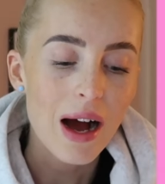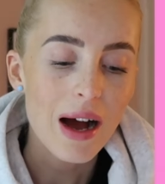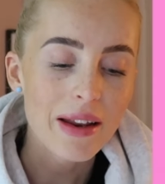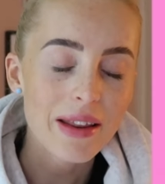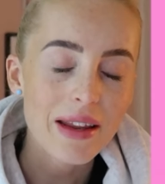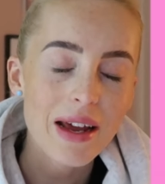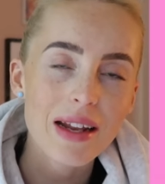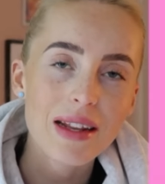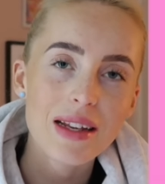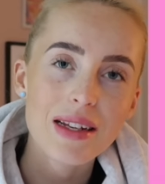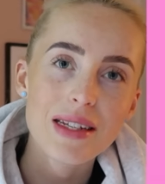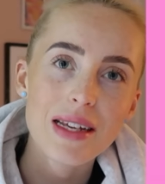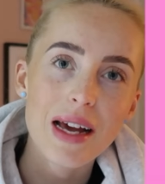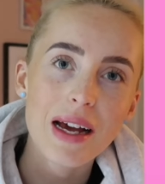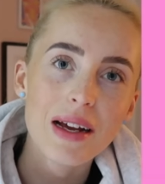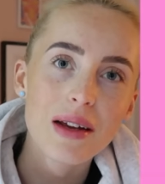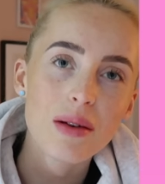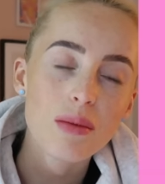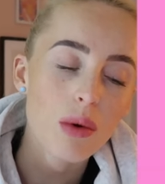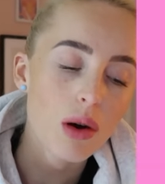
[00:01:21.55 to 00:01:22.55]
And then the
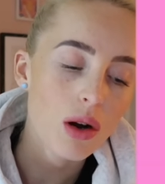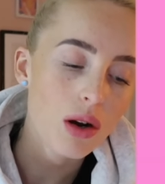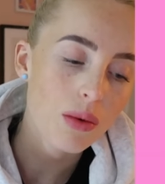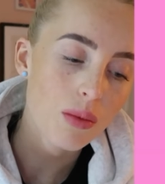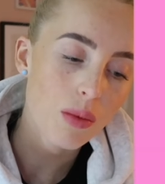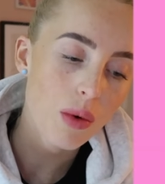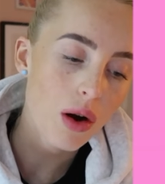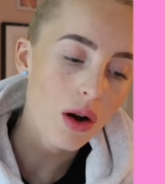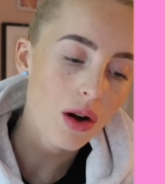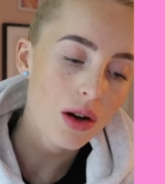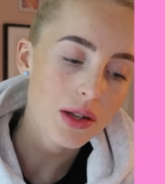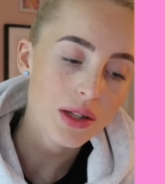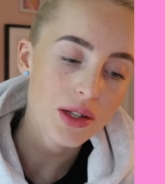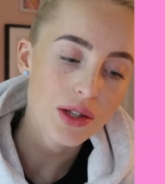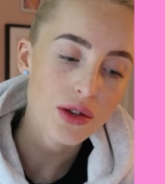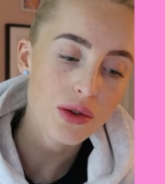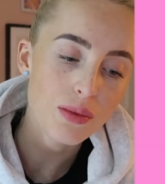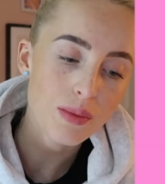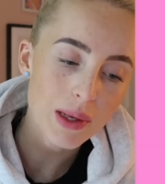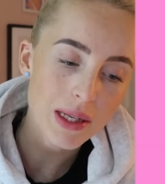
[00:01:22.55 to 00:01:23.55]
second one was
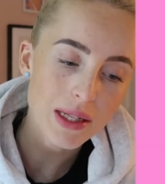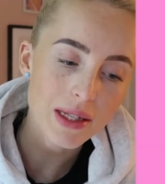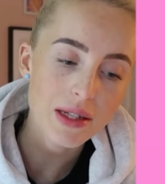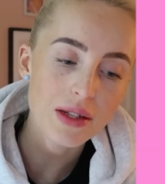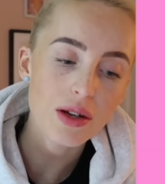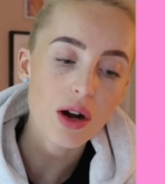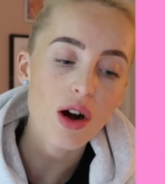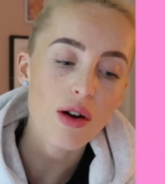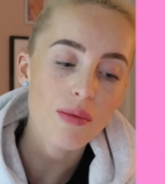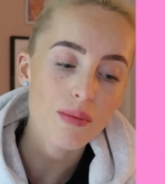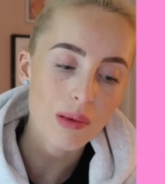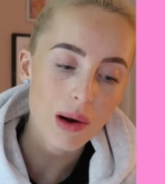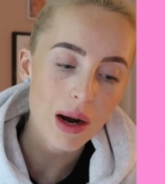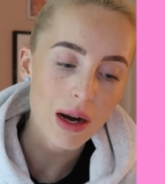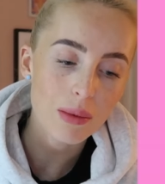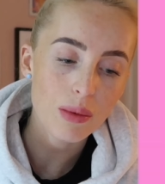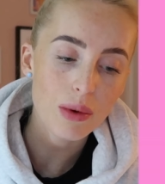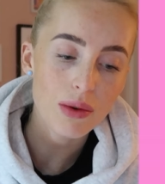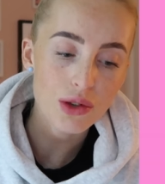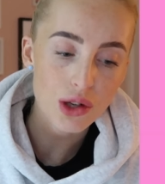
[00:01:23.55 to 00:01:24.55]
two pieces of
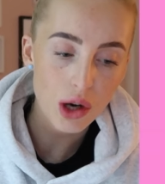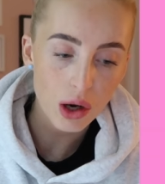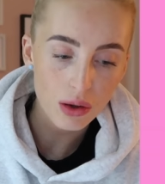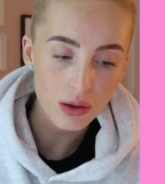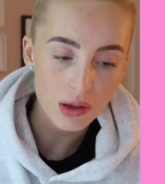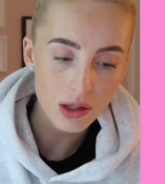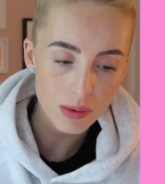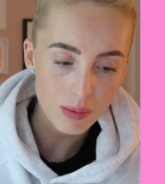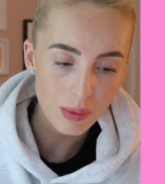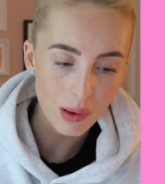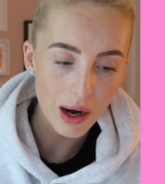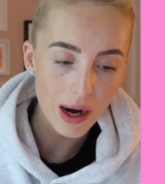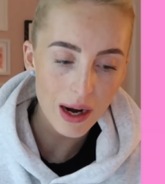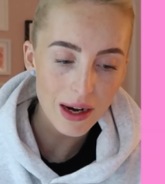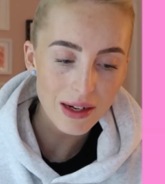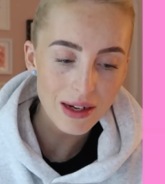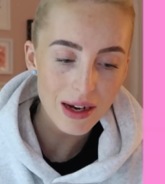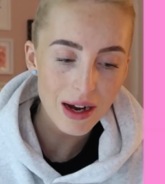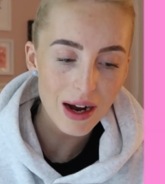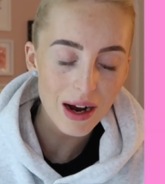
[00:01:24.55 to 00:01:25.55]
bread with chocolate
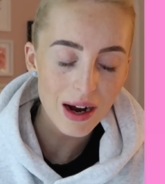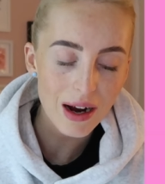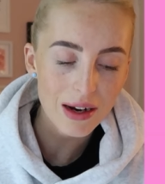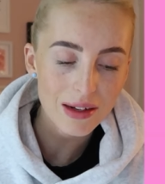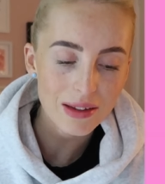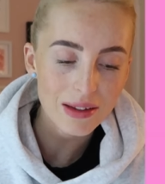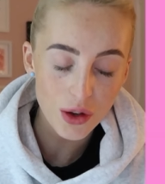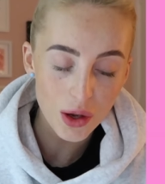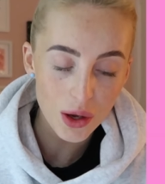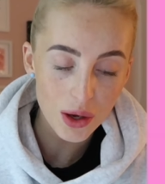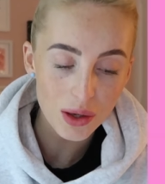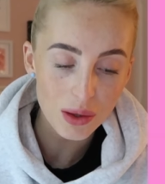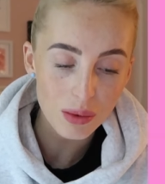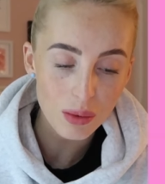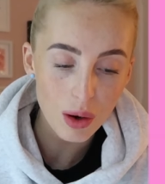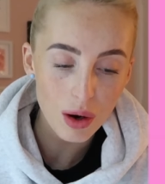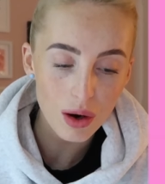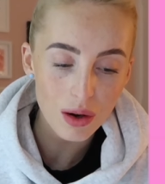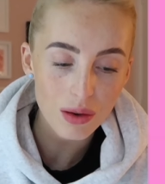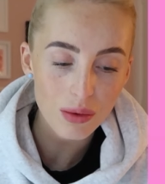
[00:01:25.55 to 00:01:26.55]
spread, and third
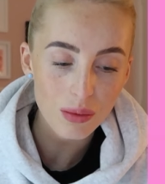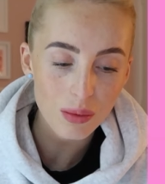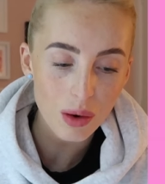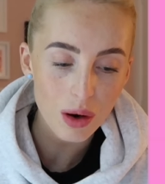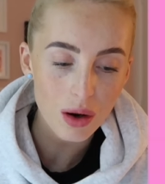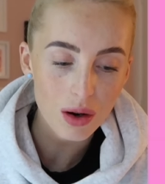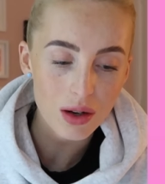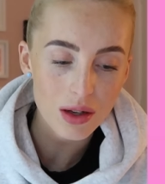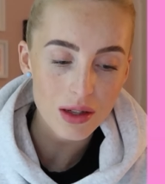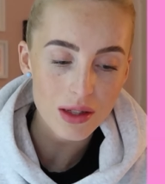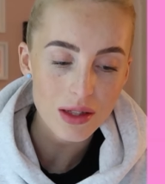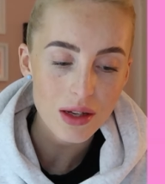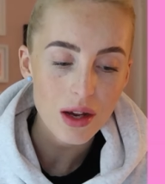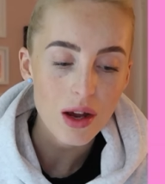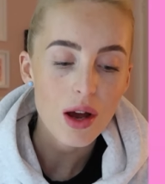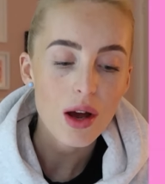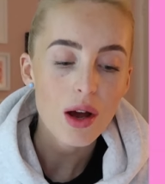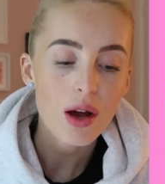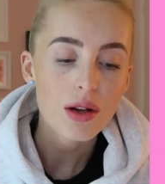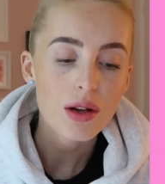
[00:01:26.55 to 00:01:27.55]
one was
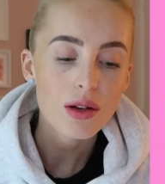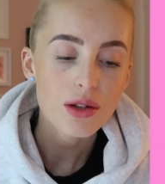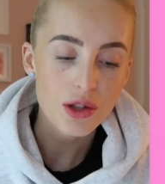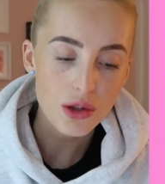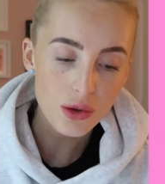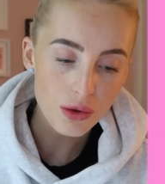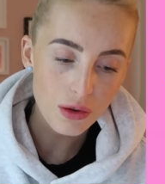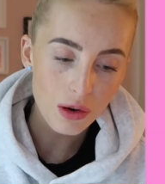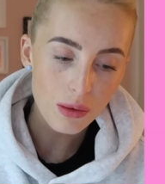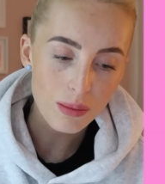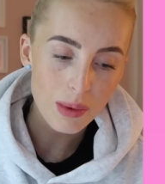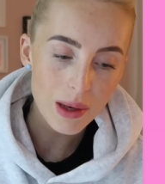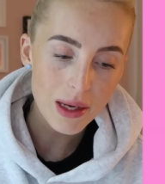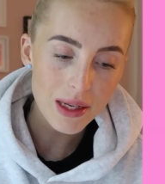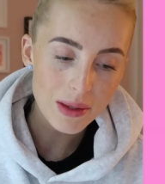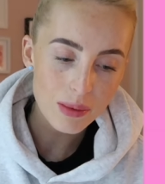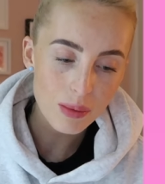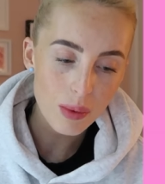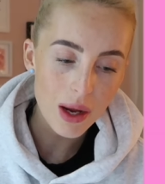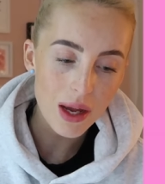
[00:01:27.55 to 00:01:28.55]
two
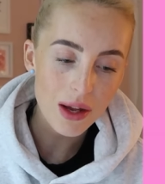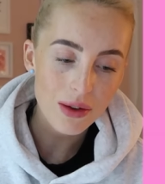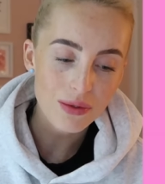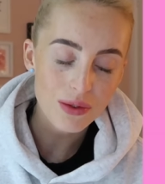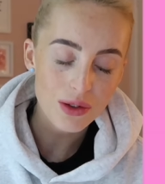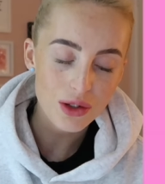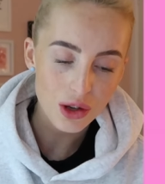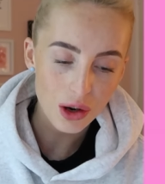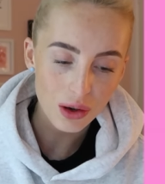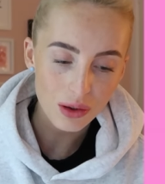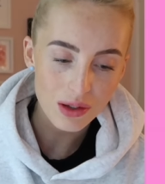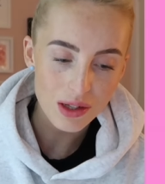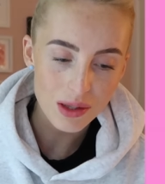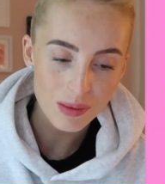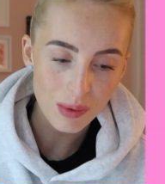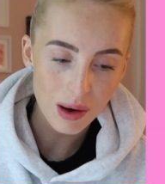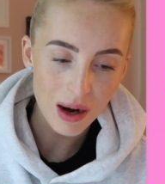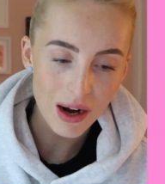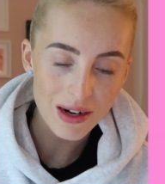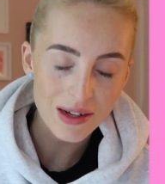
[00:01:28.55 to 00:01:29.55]
crumpets with chocolate
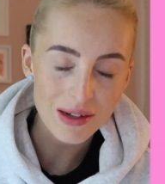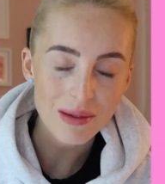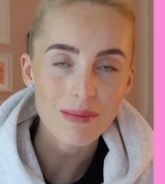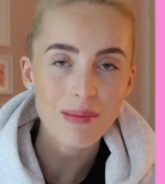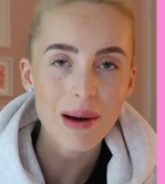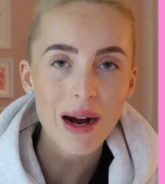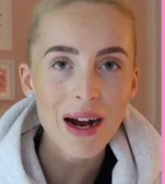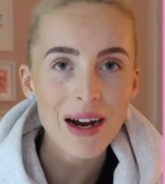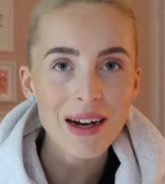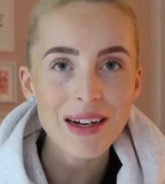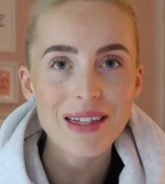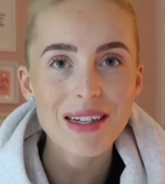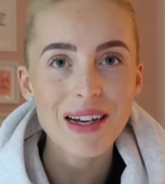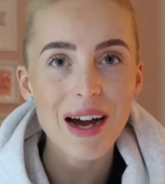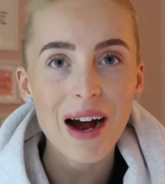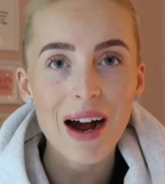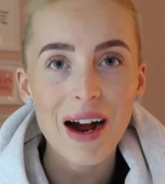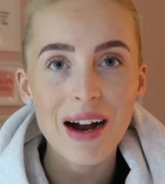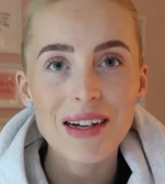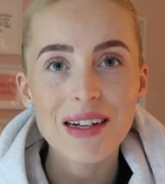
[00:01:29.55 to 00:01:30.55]
spread. My
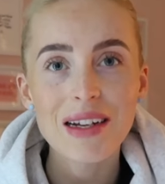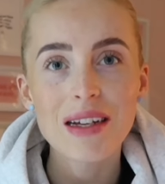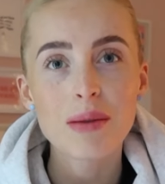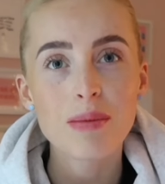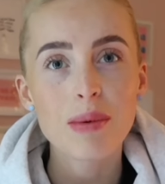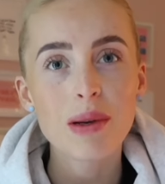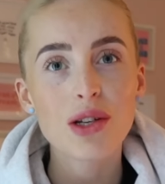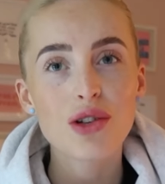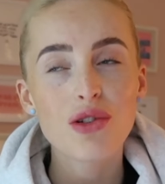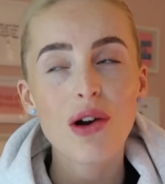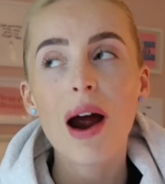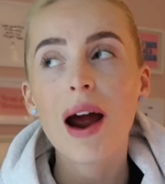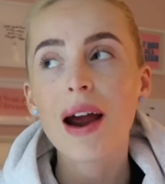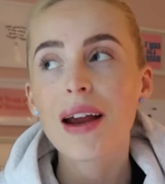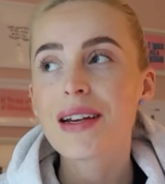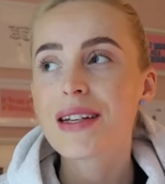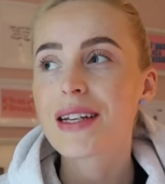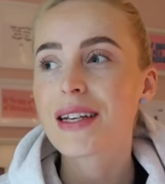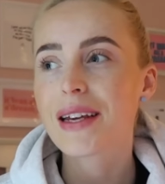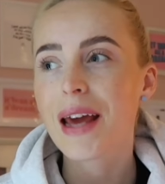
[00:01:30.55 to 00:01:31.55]
dad has been
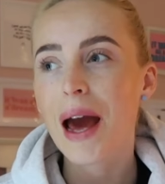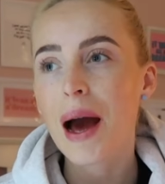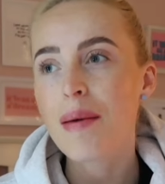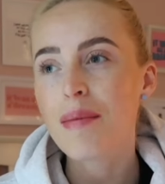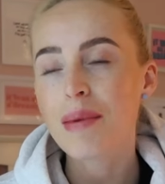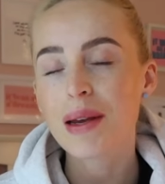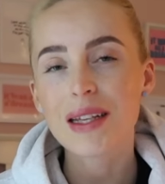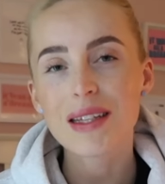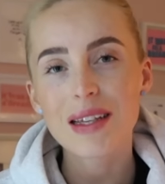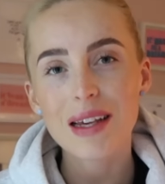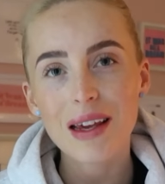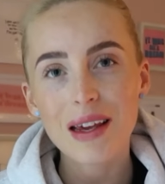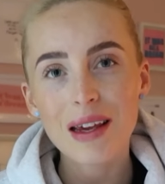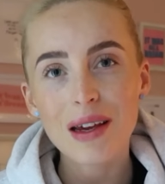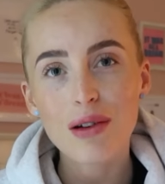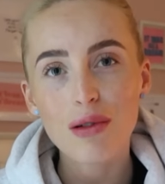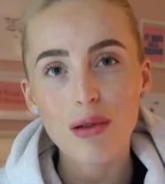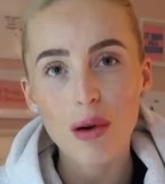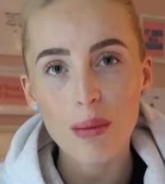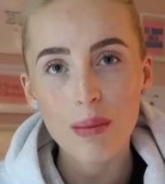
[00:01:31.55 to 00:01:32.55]
trying to get me to eat
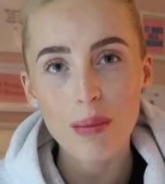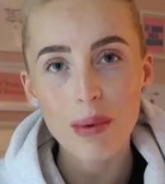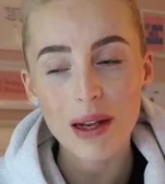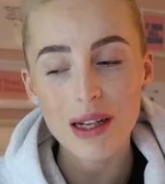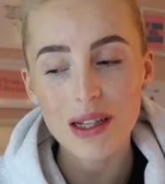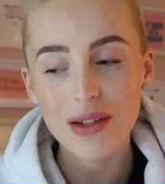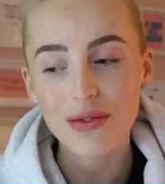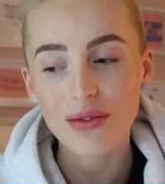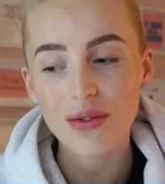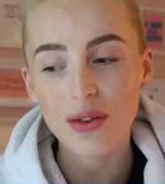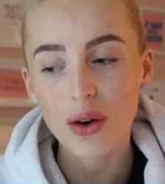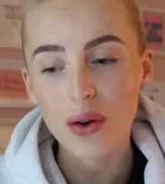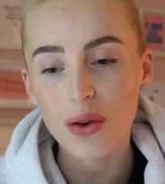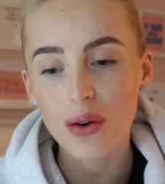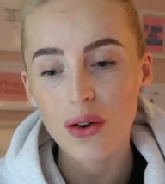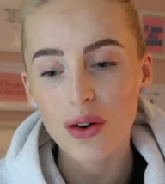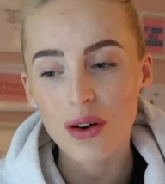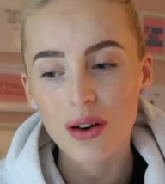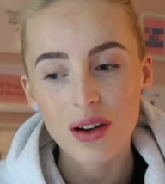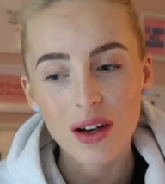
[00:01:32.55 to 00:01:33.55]
crumpets
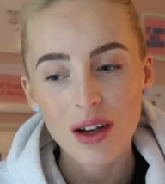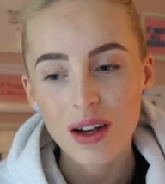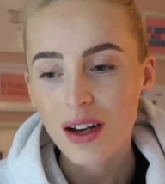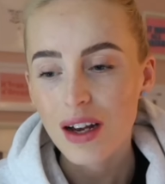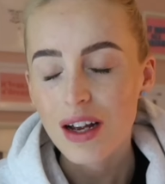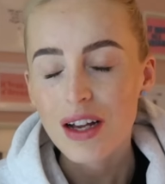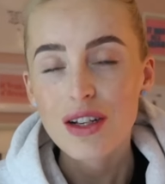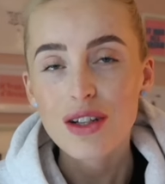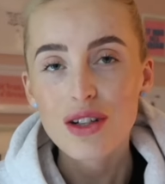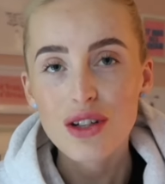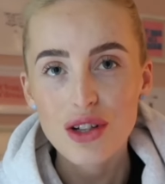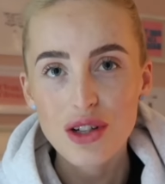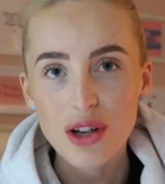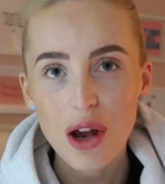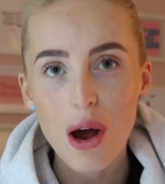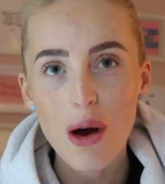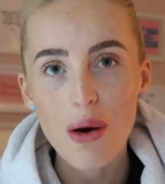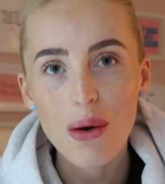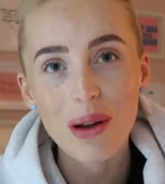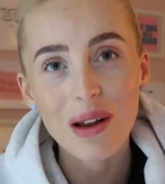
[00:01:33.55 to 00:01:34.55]
for so
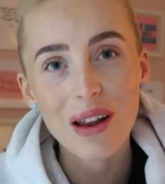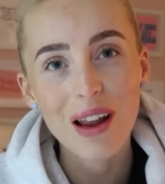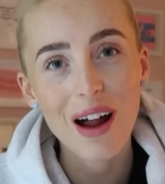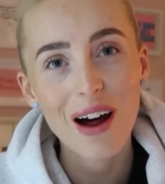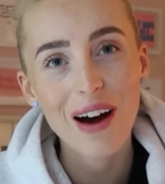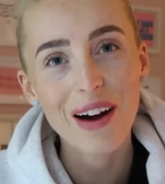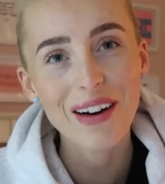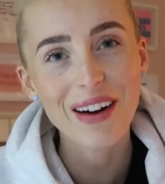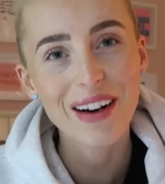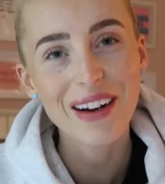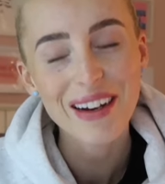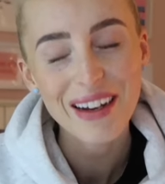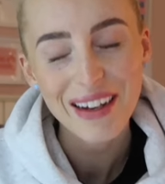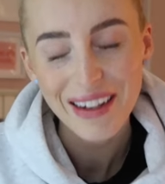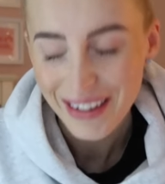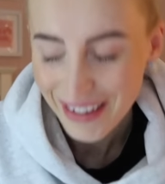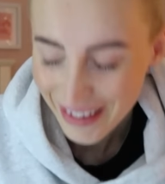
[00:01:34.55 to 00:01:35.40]
long